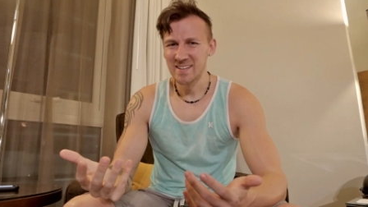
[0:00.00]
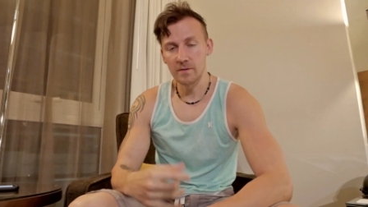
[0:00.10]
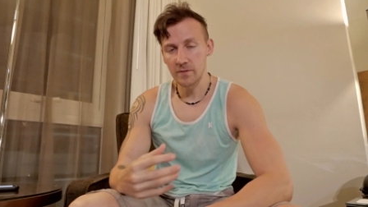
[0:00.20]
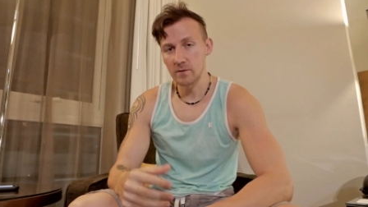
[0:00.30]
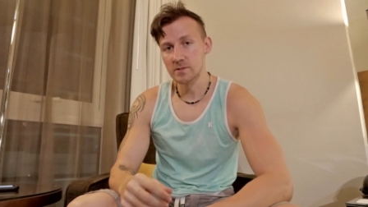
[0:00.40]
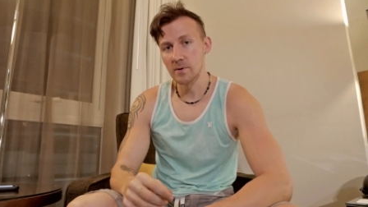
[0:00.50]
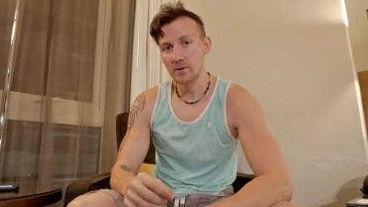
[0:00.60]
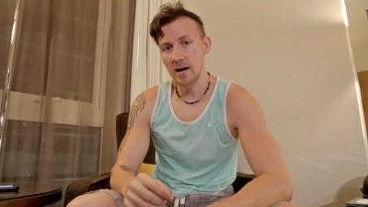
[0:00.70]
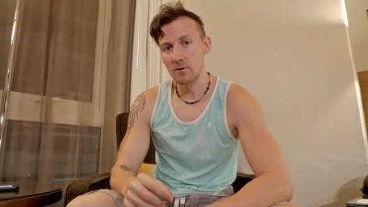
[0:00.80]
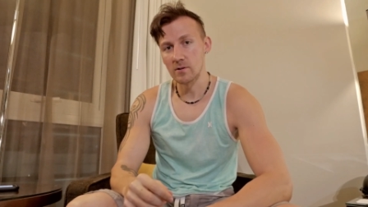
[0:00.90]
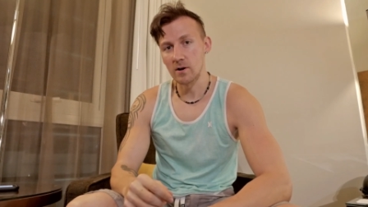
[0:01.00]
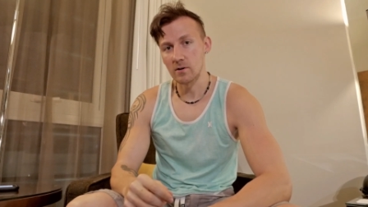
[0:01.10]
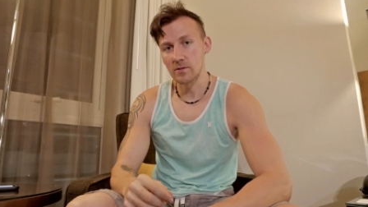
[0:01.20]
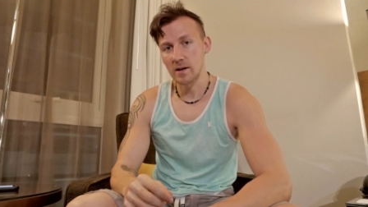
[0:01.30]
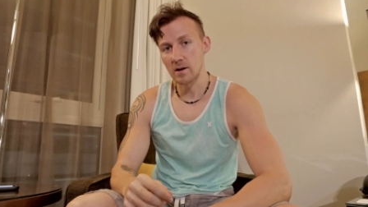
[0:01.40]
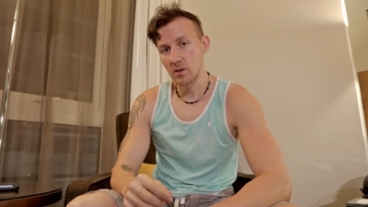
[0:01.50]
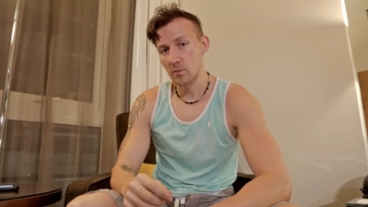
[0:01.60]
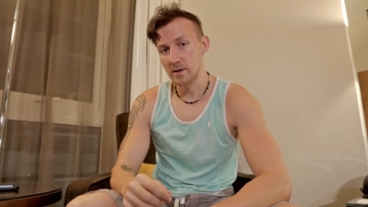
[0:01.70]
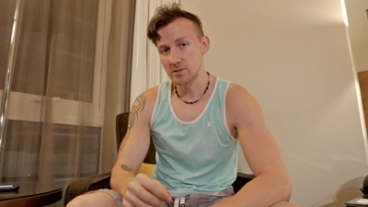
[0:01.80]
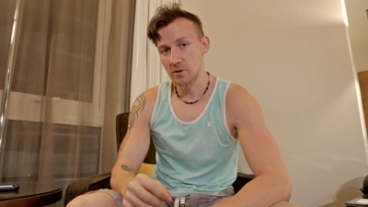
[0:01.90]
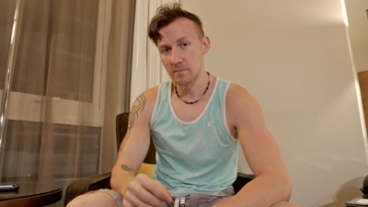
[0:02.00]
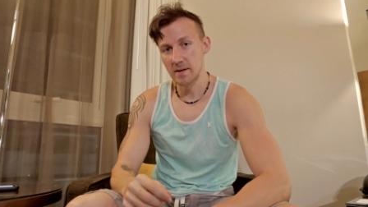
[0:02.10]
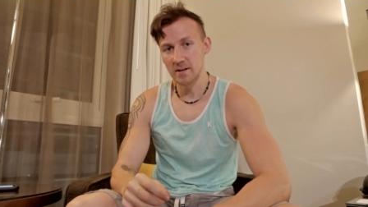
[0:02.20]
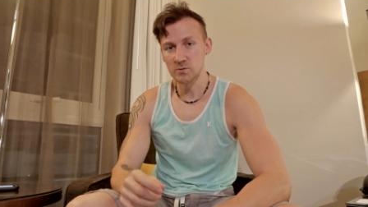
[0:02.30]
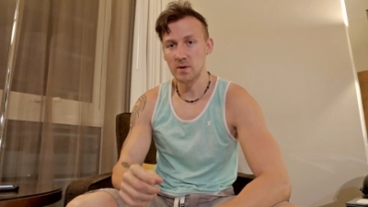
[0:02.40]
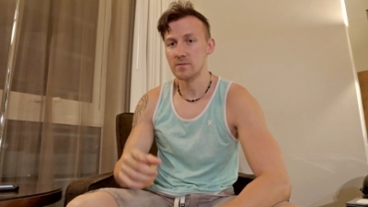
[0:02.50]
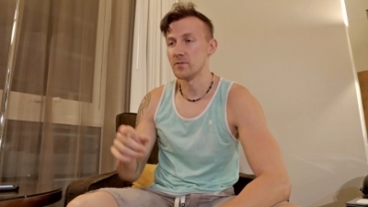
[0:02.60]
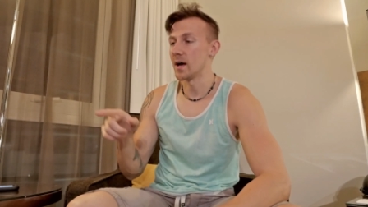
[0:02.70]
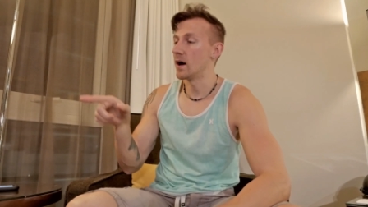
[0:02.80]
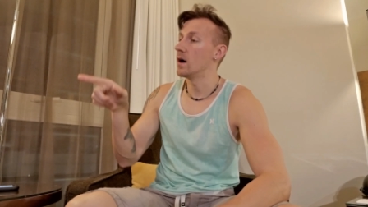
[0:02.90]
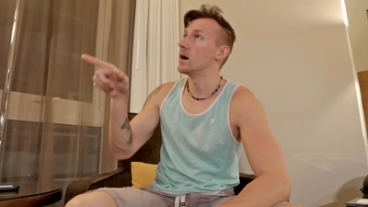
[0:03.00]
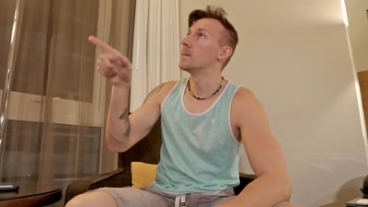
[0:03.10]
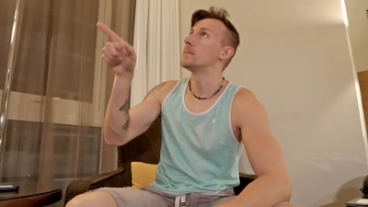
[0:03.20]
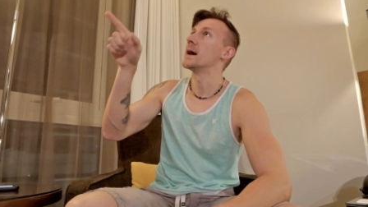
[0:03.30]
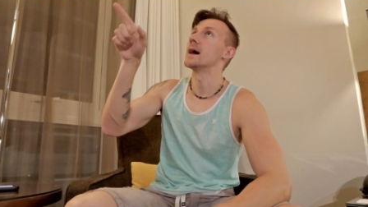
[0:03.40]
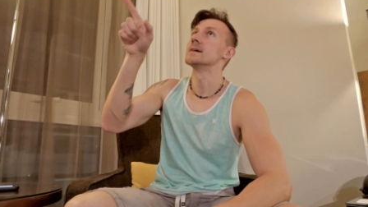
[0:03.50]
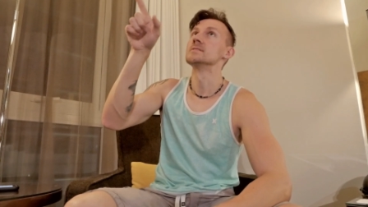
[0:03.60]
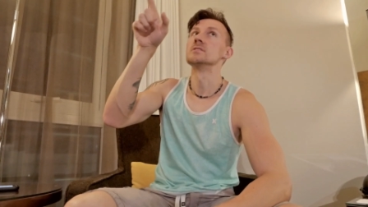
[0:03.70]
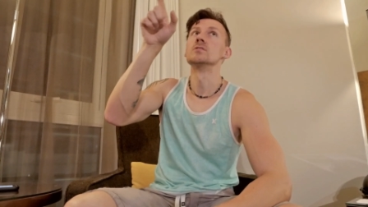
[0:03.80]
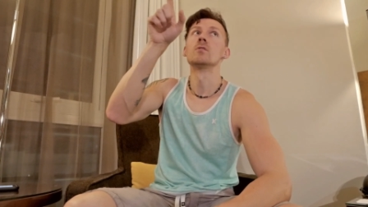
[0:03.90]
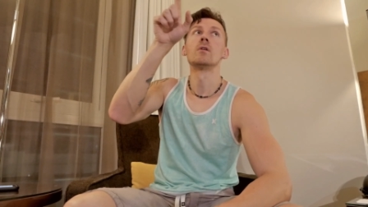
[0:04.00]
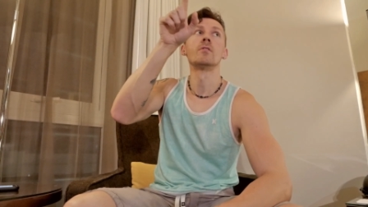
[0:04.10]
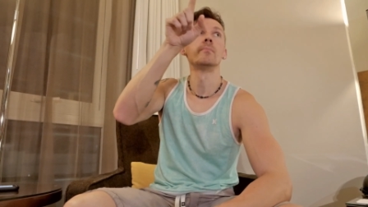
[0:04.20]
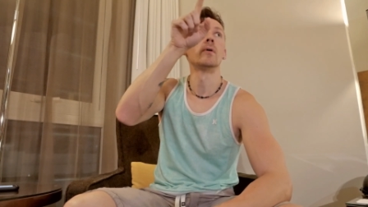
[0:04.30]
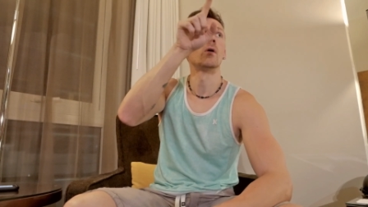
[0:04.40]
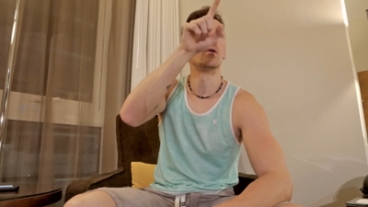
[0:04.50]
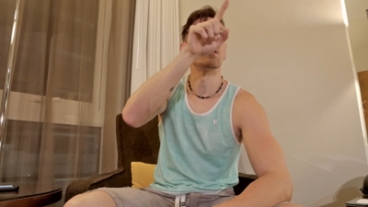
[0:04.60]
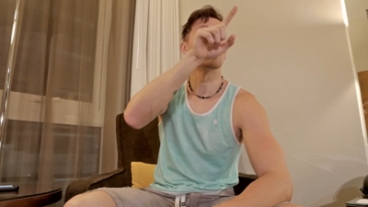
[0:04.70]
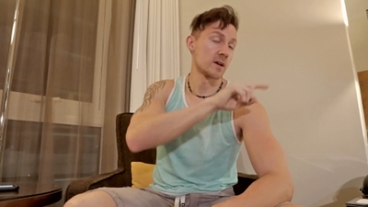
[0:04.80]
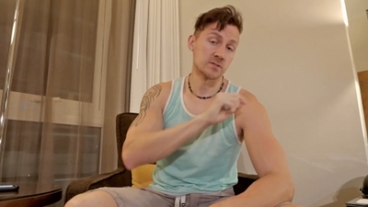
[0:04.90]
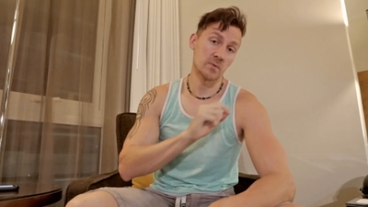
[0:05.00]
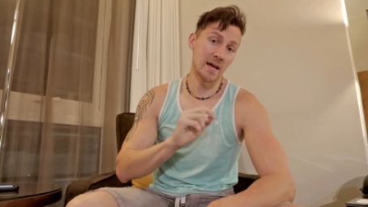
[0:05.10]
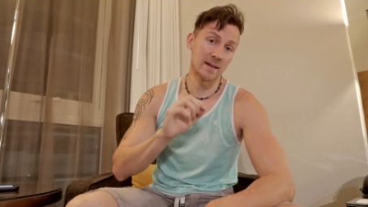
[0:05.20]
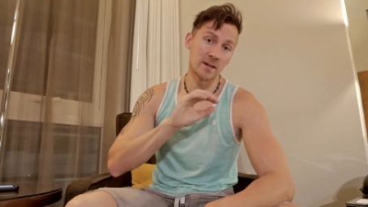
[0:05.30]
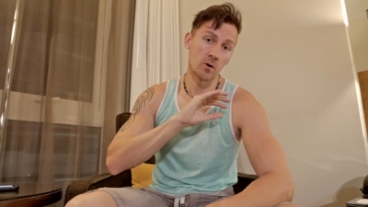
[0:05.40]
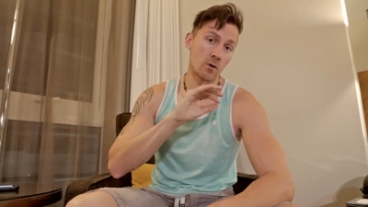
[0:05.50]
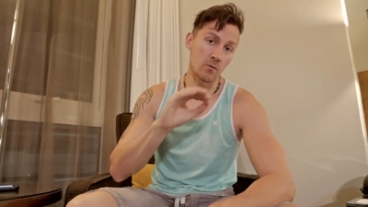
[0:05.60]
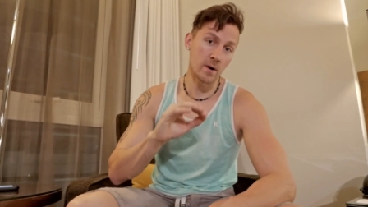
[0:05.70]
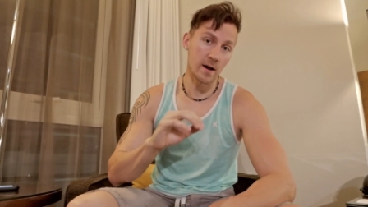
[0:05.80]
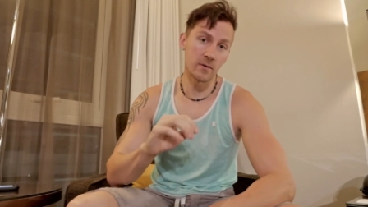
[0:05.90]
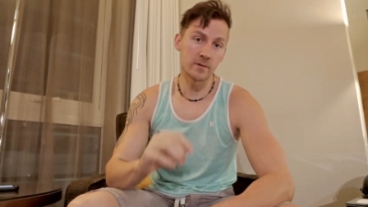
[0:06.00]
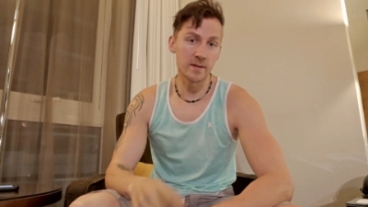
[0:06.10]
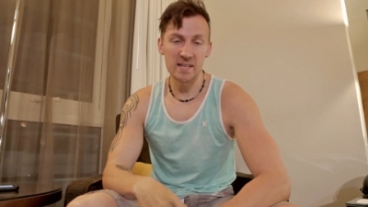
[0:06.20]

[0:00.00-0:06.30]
The flight was about an hour longer than it otherwise could have been because we had to fly up past the North Pole because we had to go around